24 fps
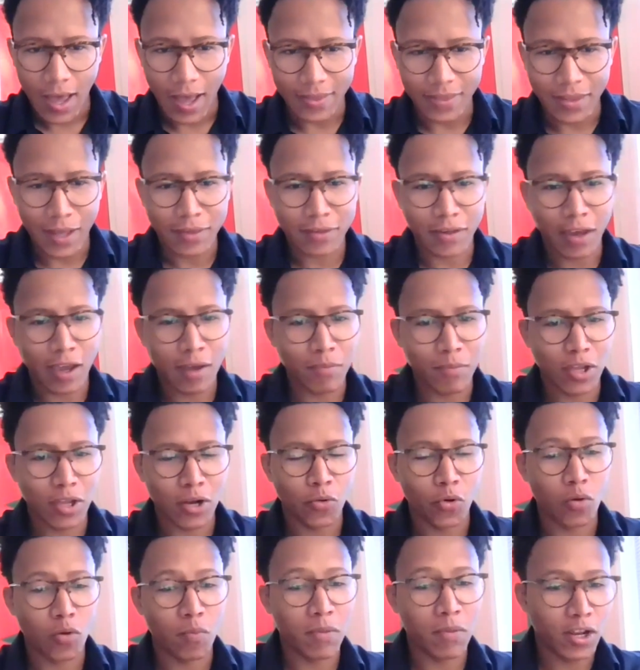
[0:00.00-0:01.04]
at that time,
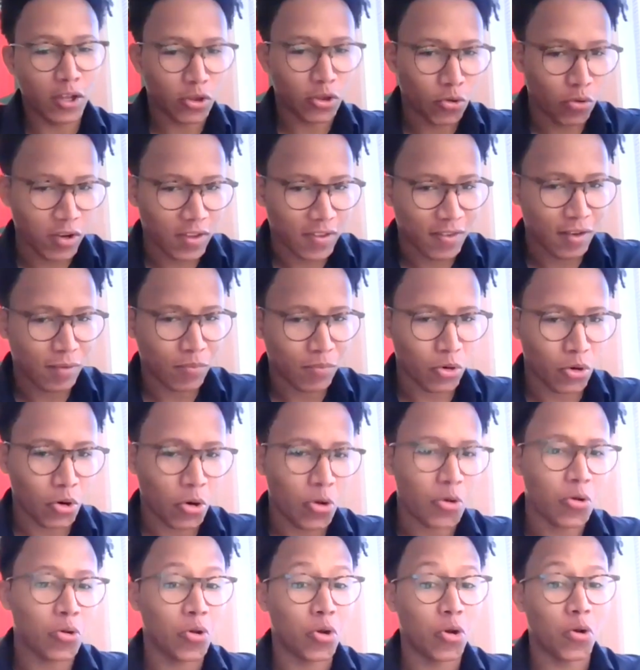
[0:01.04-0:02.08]
there were many tourists in
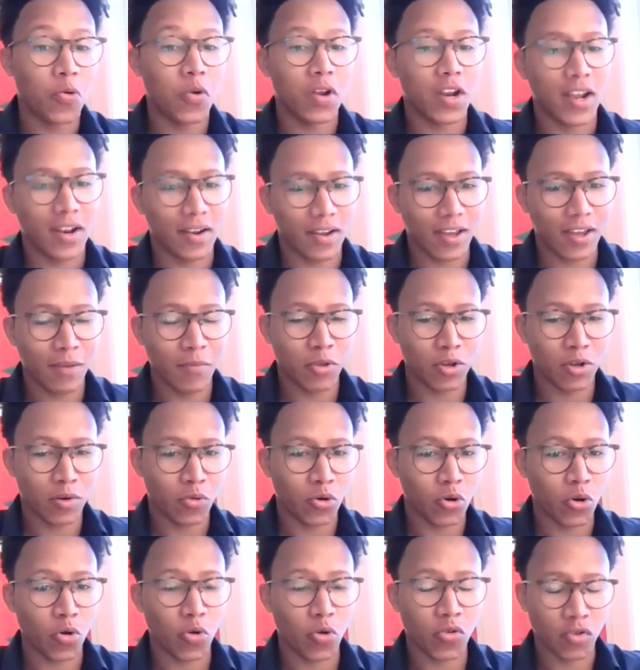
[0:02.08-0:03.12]
Morocco going and coming to
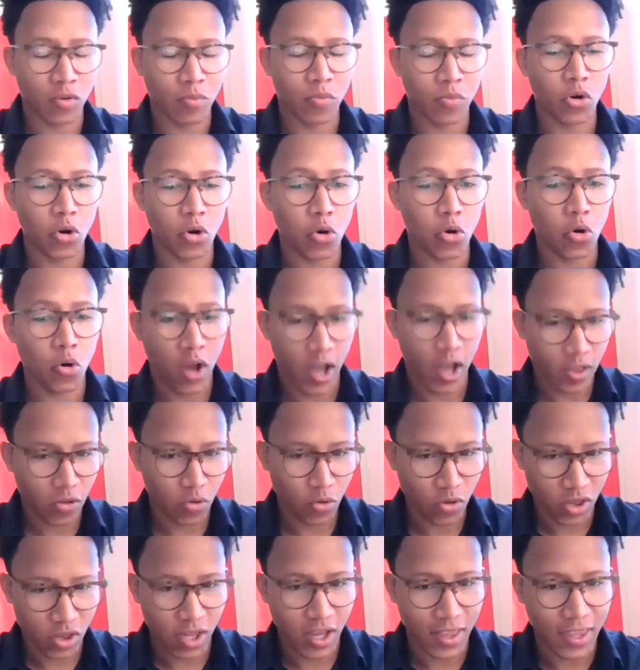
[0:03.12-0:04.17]
Morocco. So Morocco had
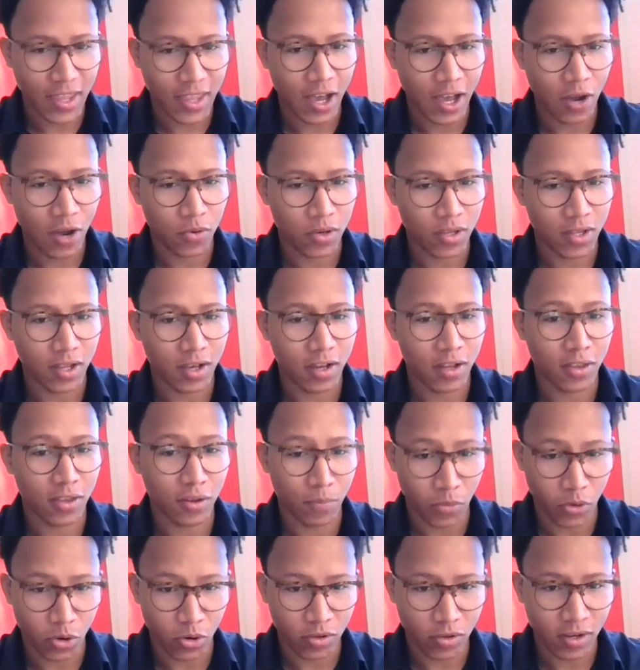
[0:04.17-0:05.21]
to shut down the,
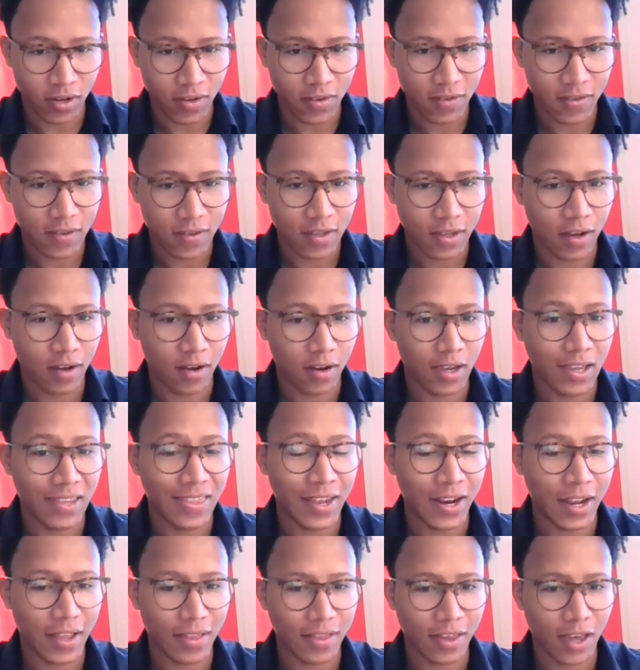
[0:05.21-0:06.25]
the borders uh,
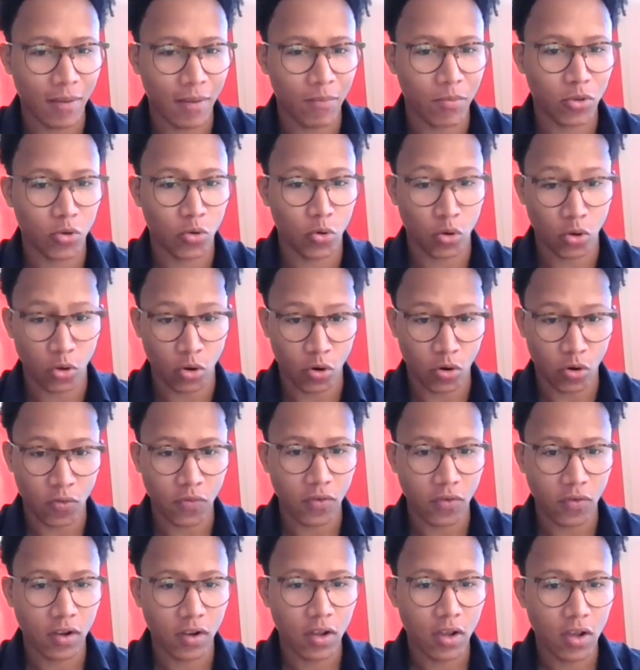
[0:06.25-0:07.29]
in an attempt to
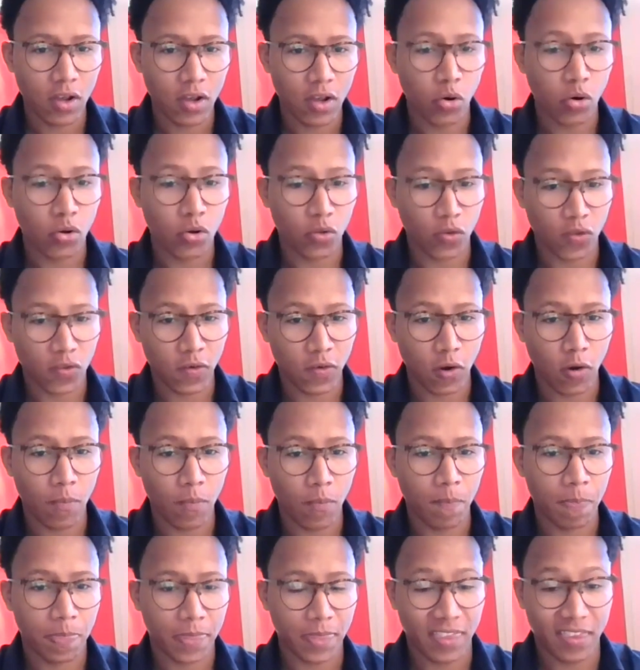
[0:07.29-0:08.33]
curb or to
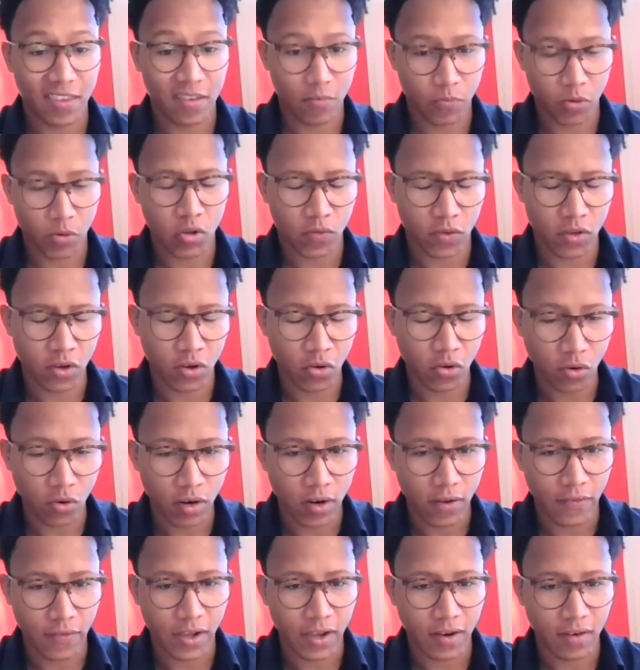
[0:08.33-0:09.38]
stop the spread of the
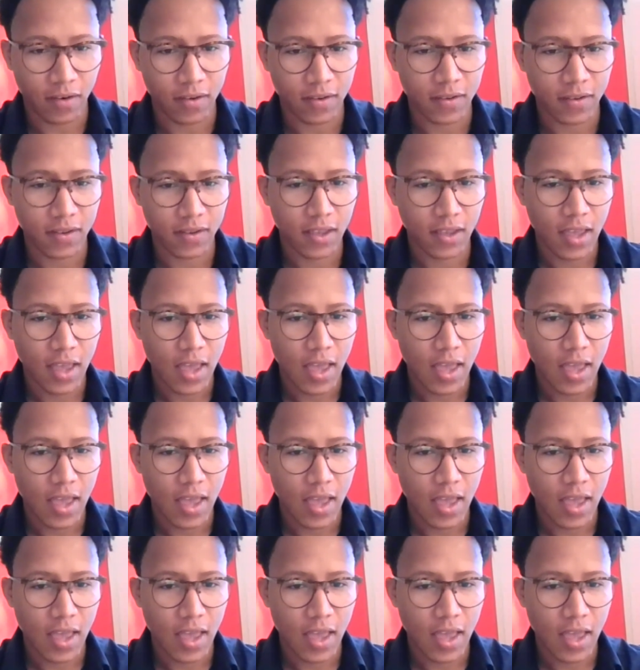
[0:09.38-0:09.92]
coronavirus.